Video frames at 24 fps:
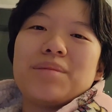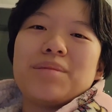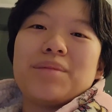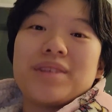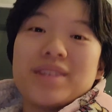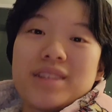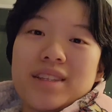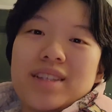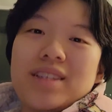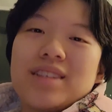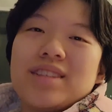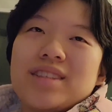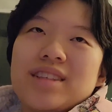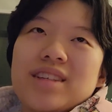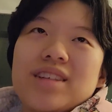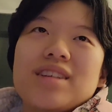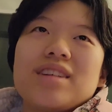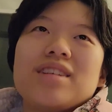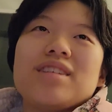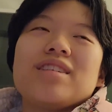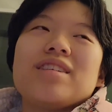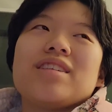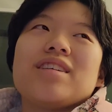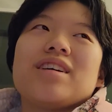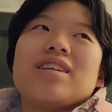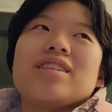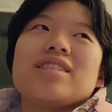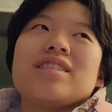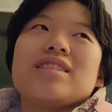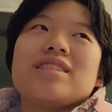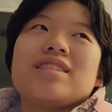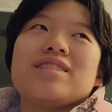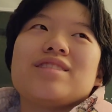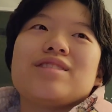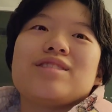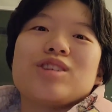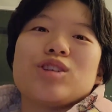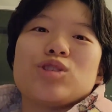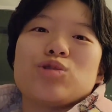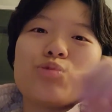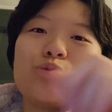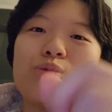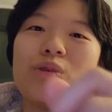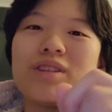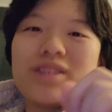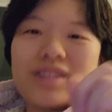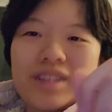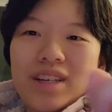But this year,
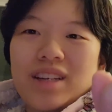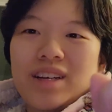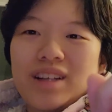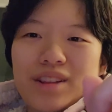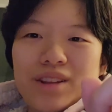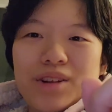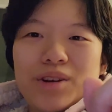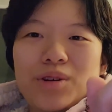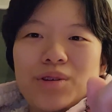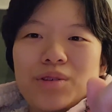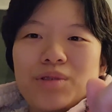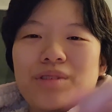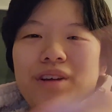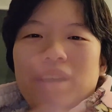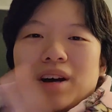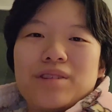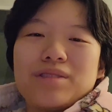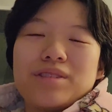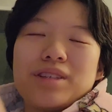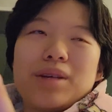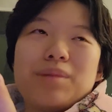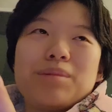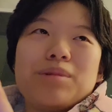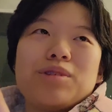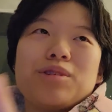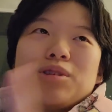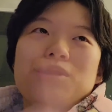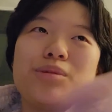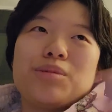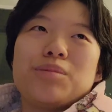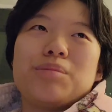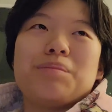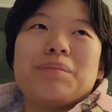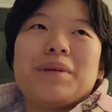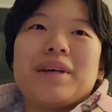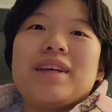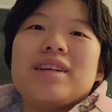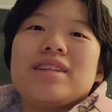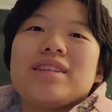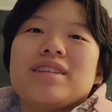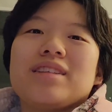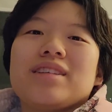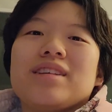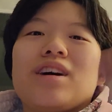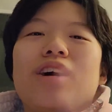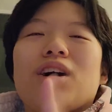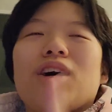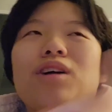just one day alone, I was able to
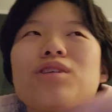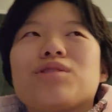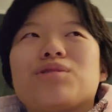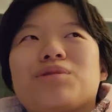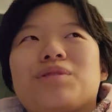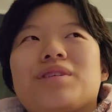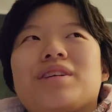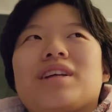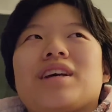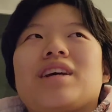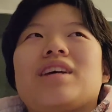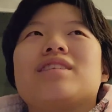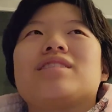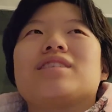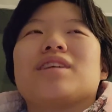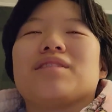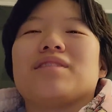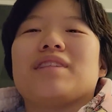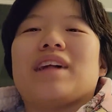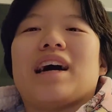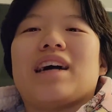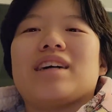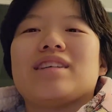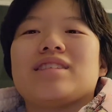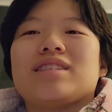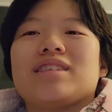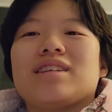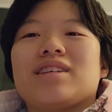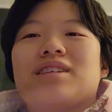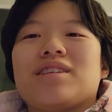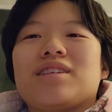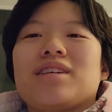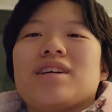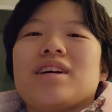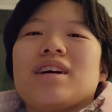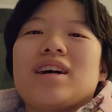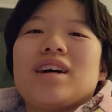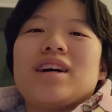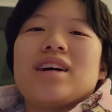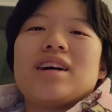beat all 3 days of last year,